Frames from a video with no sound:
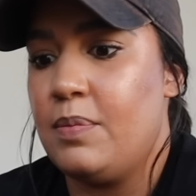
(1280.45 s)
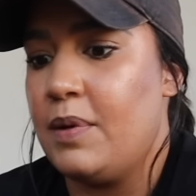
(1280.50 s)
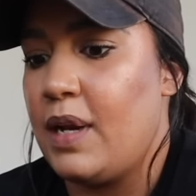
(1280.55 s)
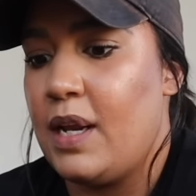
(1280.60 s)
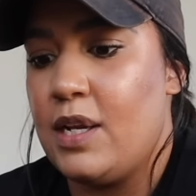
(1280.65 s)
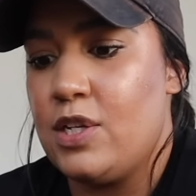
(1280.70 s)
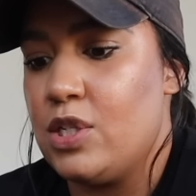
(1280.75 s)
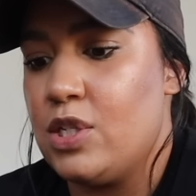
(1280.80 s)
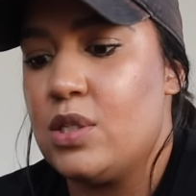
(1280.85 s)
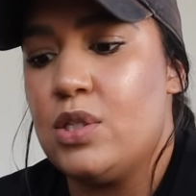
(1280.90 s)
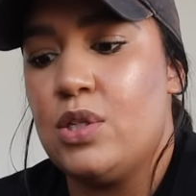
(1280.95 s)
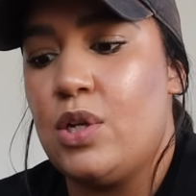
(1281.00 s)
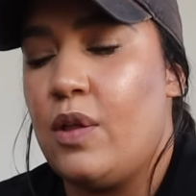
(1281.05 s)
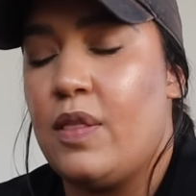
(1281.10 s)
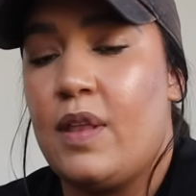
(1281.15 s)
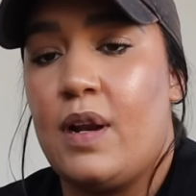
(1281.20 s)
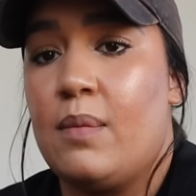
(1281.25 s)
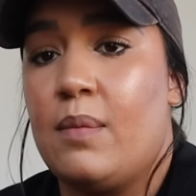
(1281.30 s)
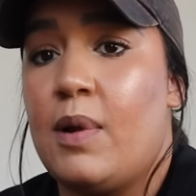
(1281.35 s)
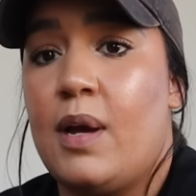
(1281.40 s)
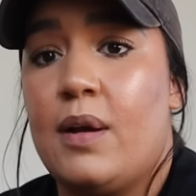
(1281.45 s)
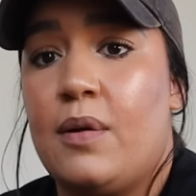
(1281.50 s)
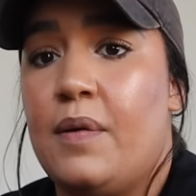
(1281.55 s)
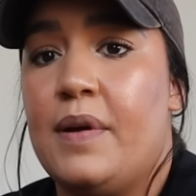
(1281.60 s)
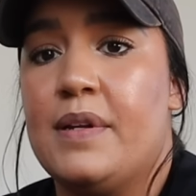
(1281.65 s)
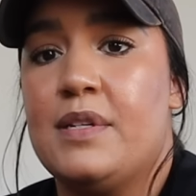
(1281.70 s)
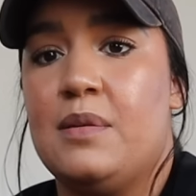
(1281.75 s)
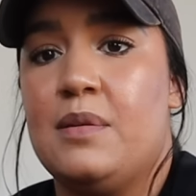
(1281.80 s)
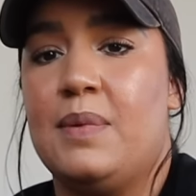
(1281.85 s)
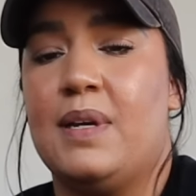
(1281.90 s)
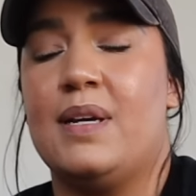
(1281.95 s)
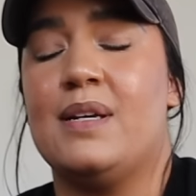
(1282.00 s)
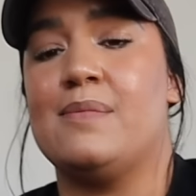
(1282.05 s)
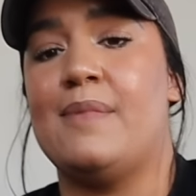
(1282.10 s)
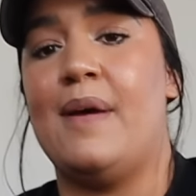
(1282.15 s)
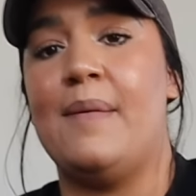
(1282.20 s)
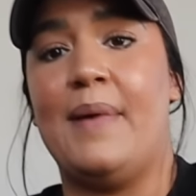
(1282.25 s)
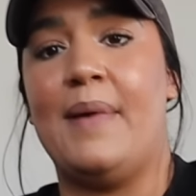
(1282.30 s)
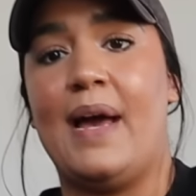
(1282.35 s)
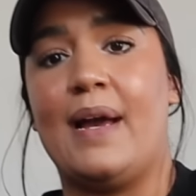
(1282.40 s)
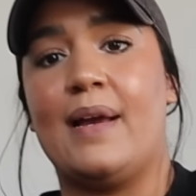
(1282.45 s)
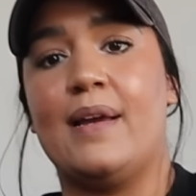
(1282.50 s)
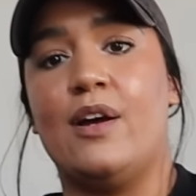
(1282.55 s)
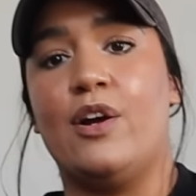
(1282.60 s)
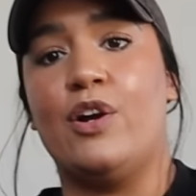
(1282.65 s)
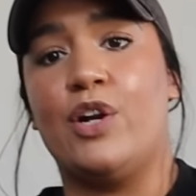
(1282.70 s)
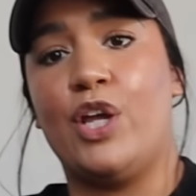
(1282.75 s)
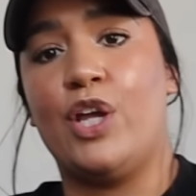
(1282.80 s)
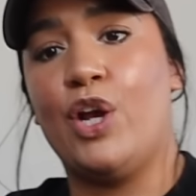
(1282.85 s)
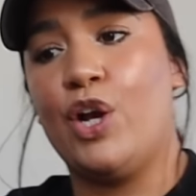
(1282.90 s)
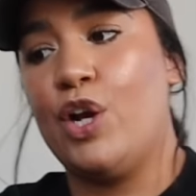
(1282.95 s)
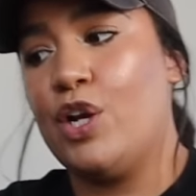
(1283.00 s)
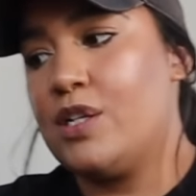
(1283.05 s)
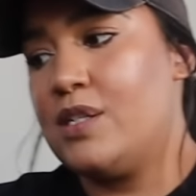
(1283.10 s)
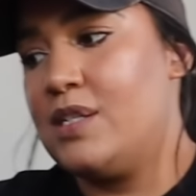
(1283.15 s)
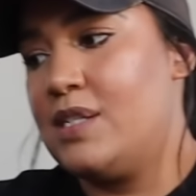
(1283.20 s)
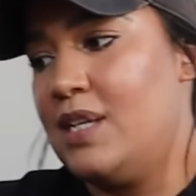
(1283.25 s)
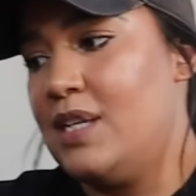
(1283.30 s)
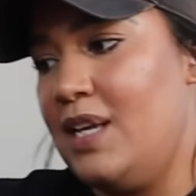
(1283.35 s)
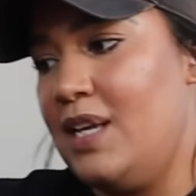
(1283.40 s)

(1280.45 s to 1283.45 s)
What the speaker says: but I just know that I'm not going to because my back already hurts